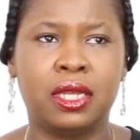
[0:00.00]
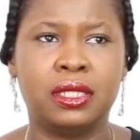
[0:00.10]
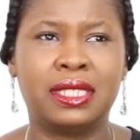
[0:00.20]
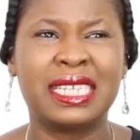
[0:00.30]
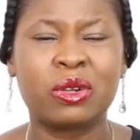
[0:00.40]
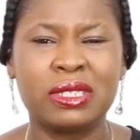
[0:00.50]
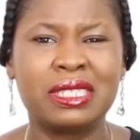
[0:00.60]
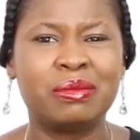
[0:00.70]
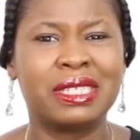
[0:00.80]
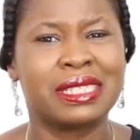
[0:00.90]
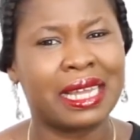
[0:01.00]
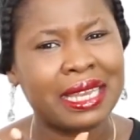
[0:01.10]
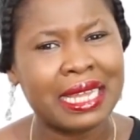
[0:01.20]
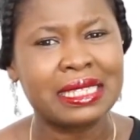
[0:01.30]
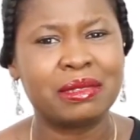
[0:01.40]
a second semester,
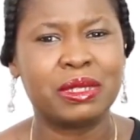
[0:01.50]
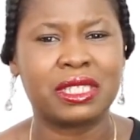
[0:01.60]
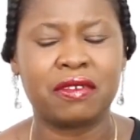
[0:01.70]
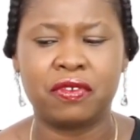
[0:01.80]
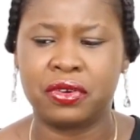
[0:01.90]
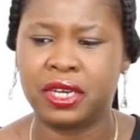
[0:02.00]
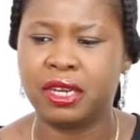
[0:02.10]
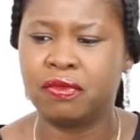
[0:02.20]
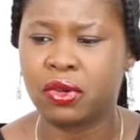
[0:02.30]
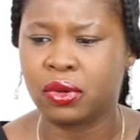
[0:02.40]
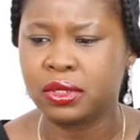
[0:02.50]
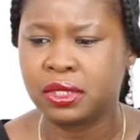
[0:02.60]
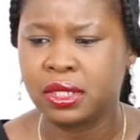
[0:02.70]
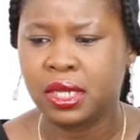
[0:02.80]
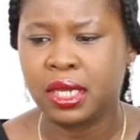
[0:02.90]
last semester 400 level course.